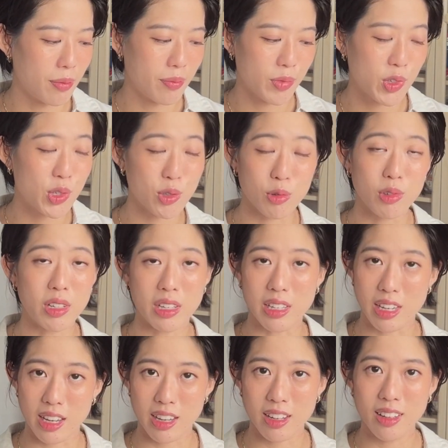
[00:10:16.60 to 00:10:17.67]
soon
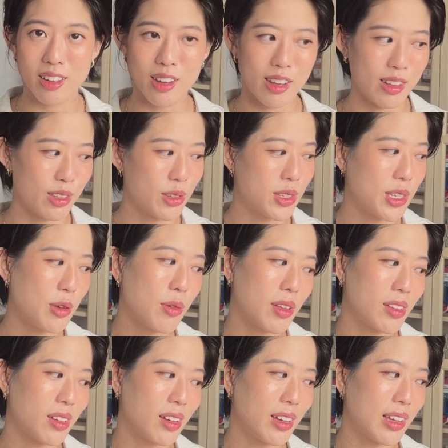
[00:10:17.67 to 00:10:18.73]
again, to see
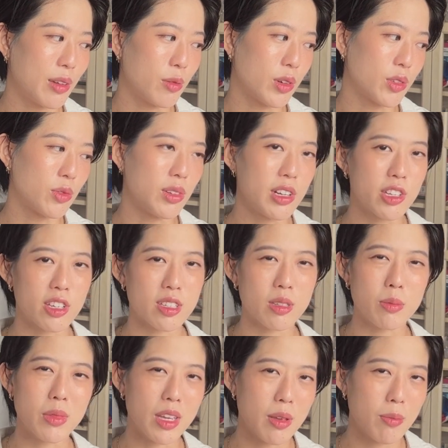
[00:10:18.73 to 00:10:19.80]
whether it was really just
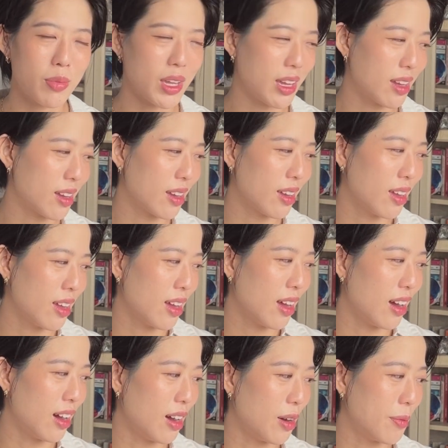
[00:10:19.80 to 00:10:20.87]
me being
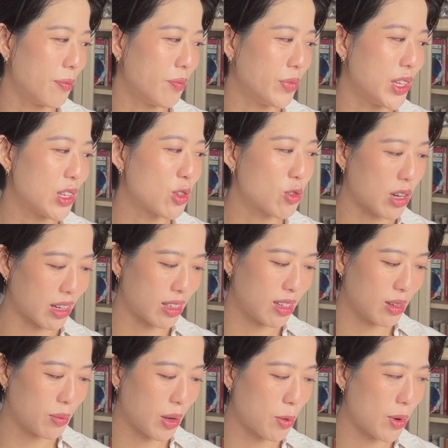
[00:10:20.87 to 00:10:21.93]

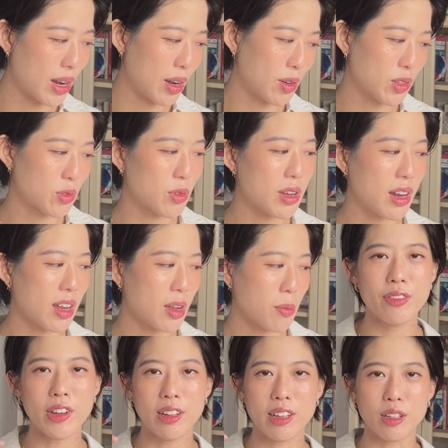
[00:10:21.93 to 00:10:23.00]
distracted by what I was reading. I
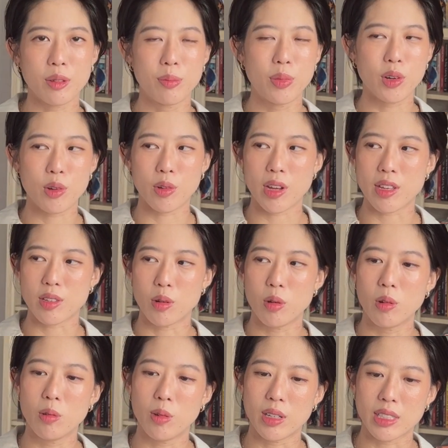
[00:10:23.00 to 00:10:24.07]
felt like the book as a
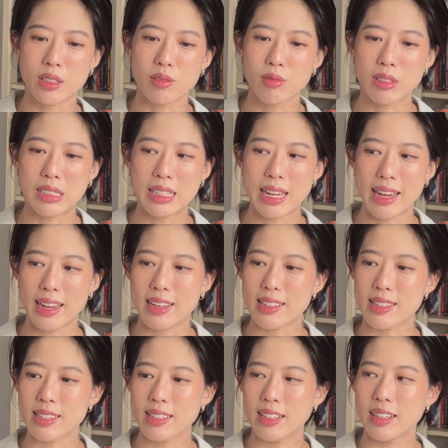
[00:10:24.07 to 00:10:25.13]
whole wasn't really
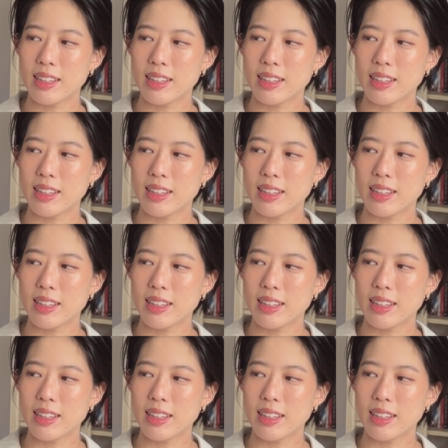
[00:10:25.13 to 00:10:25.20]
as